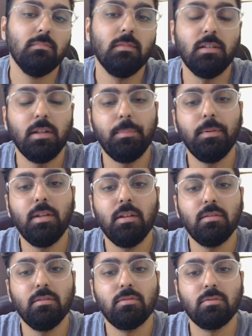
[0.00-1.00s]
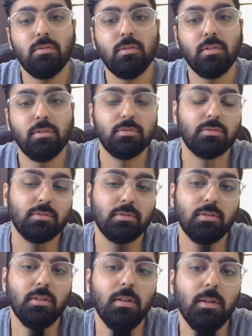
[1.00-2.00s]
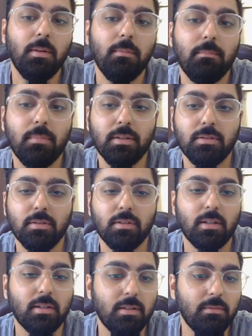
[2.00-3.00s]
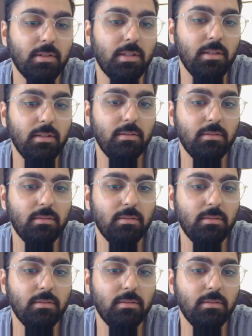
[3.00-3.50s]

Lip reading: A reputation score to user based on activity.